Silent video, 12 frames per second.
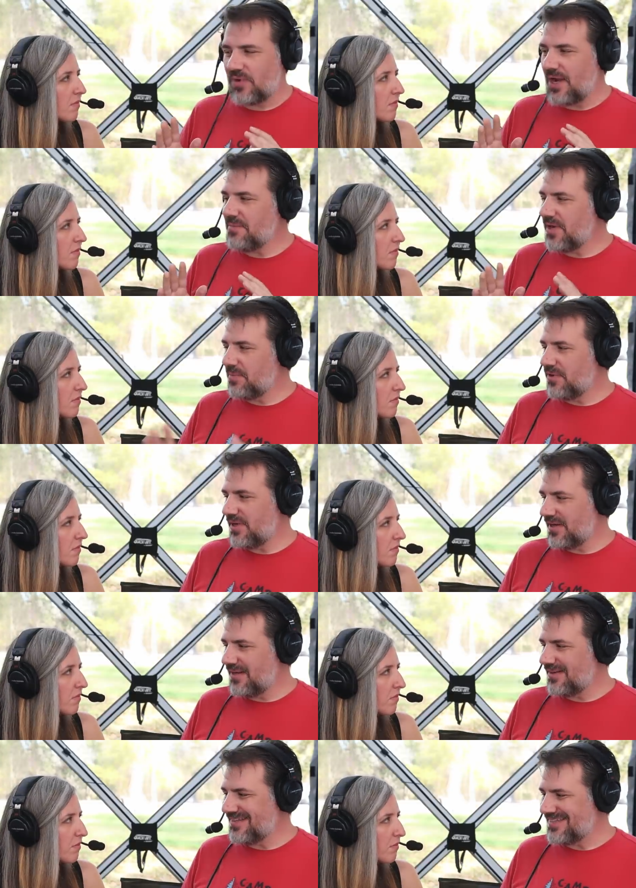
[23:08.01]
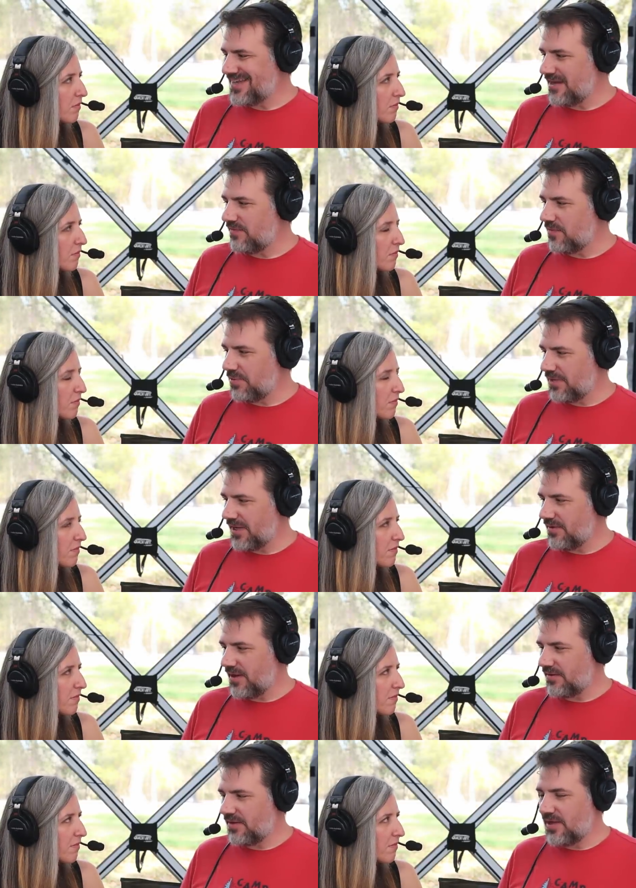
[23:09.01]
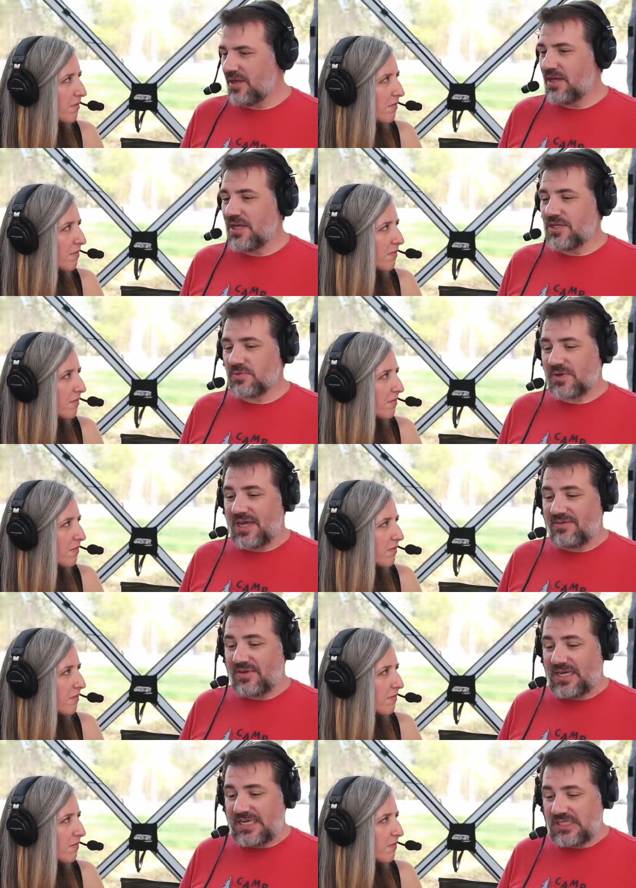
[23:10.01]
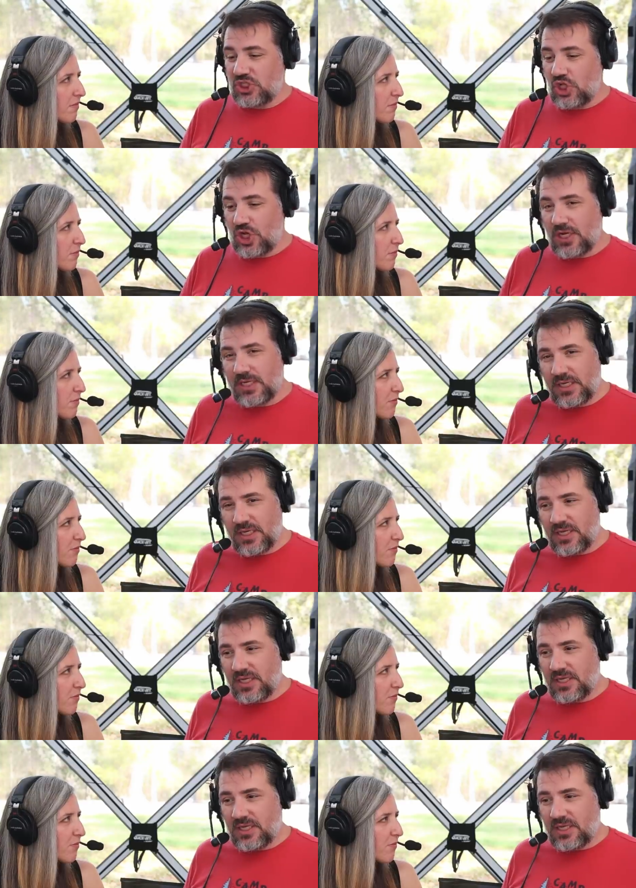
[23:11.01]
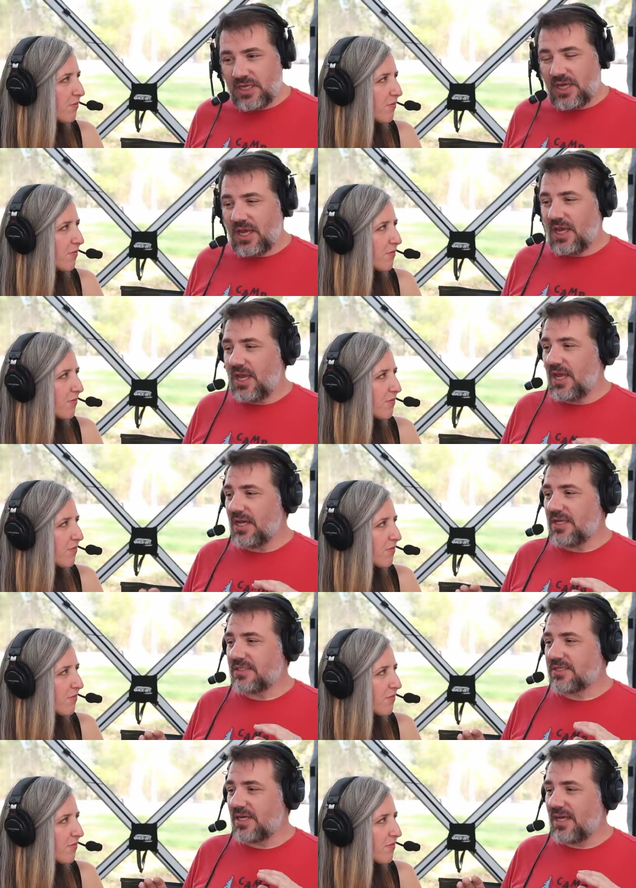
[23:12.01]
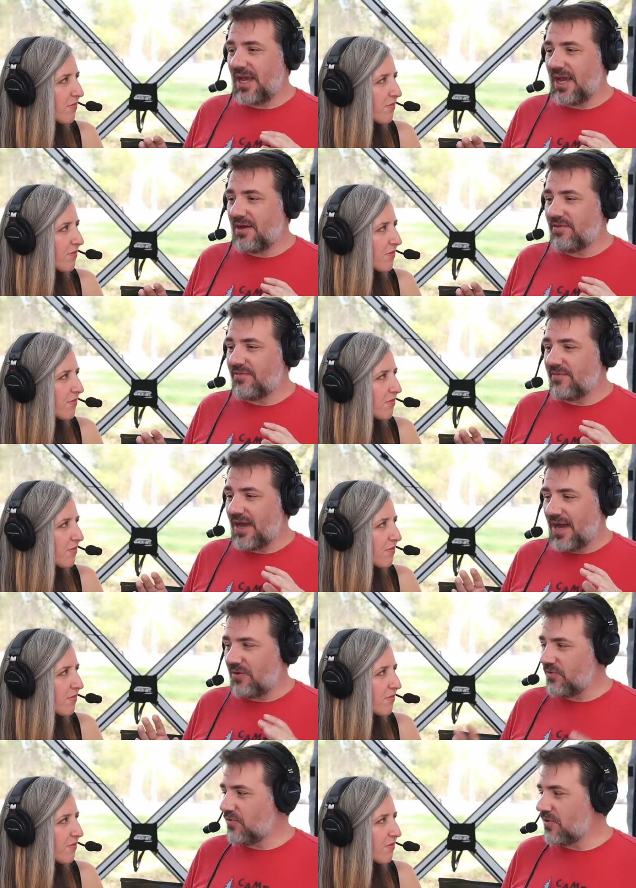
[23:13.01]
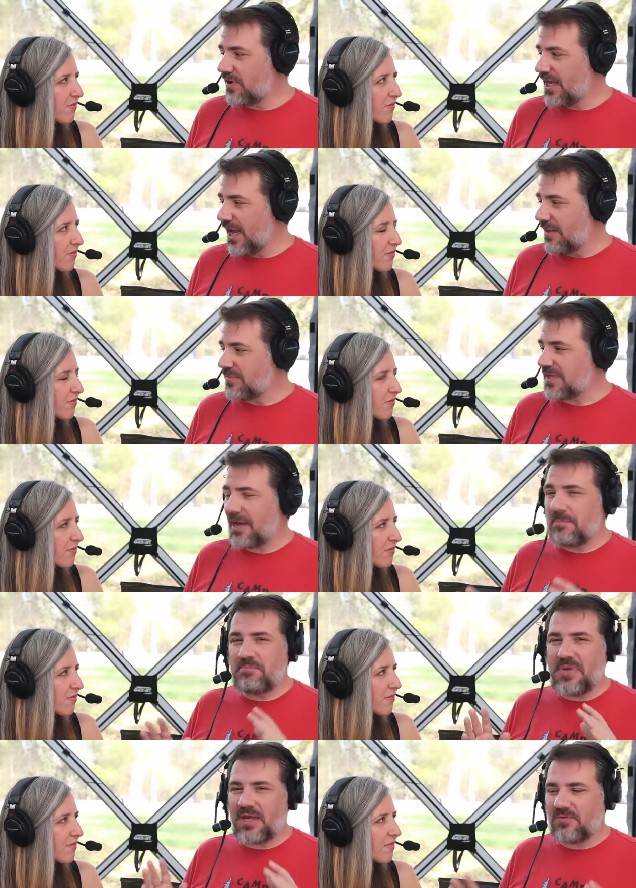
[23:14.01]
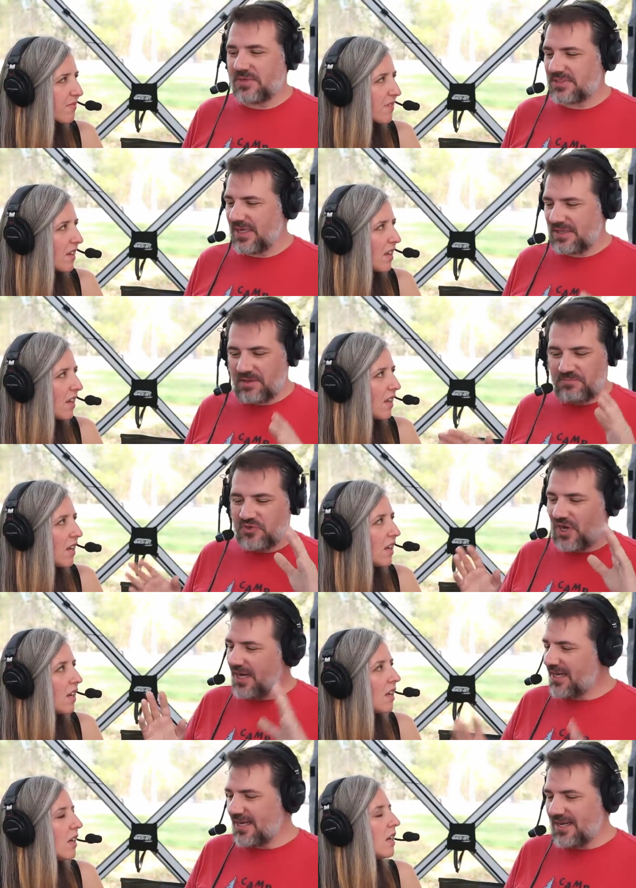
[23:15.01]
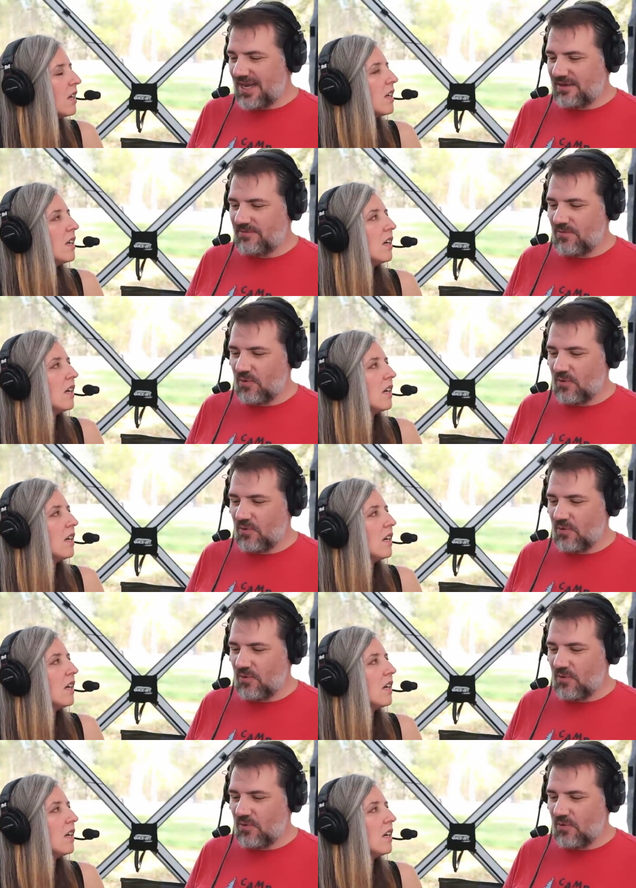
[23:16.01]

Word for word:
Speaker 1: what I'm going to put in instead of a playground is we're going to have a nice lawn and it's going to have outdoor games, like big ones, like the giant Connect